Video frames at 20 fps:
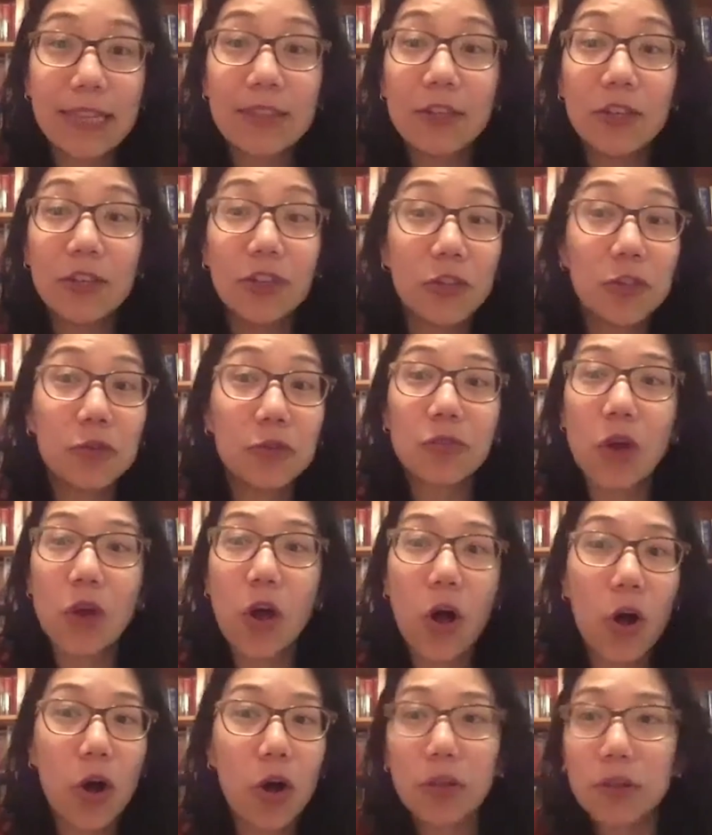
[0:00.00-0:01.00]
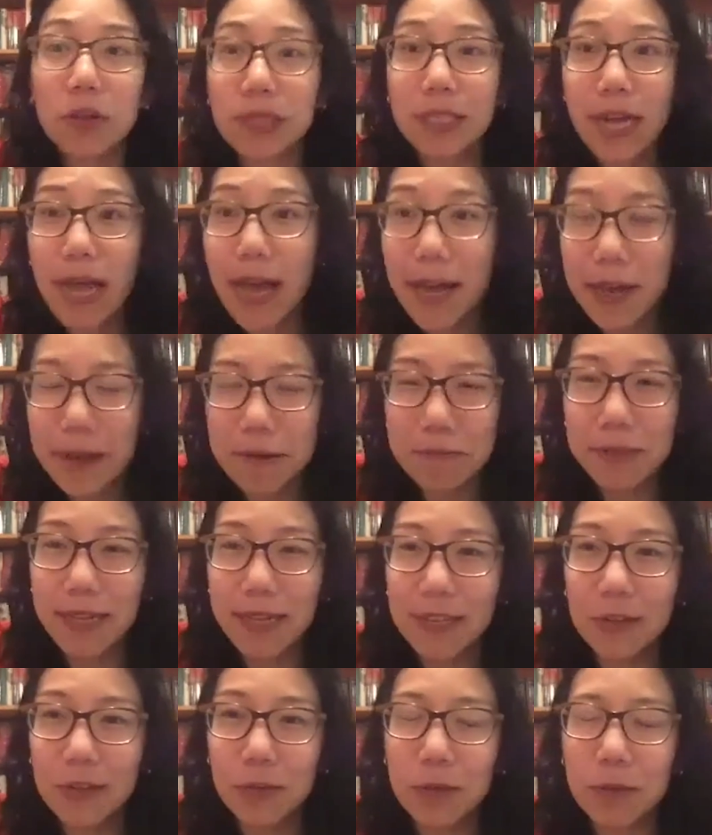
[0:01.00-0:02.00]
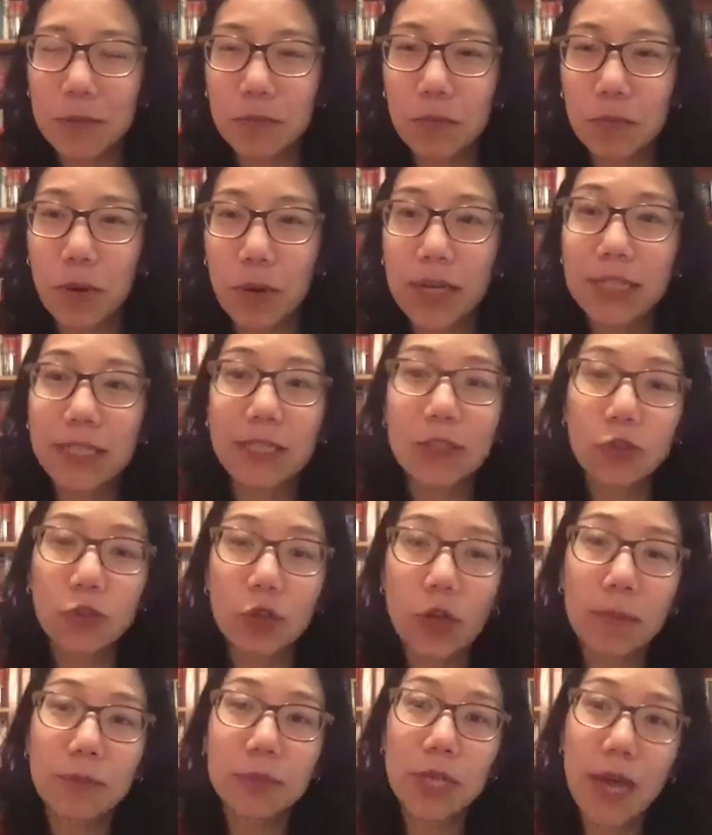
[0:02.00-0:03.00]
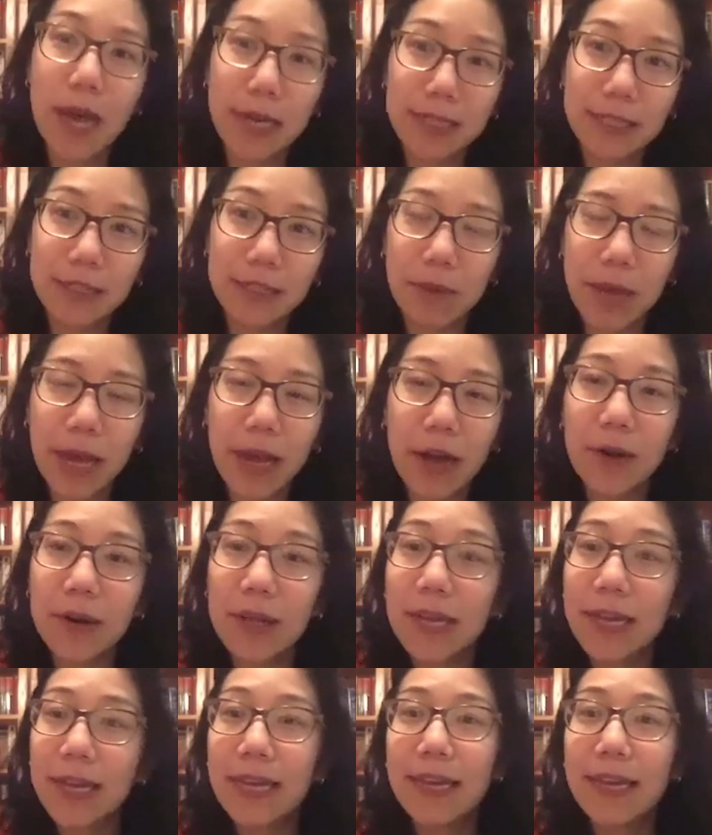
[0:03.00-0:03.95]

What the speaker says: news all the time, because when President Trump talks about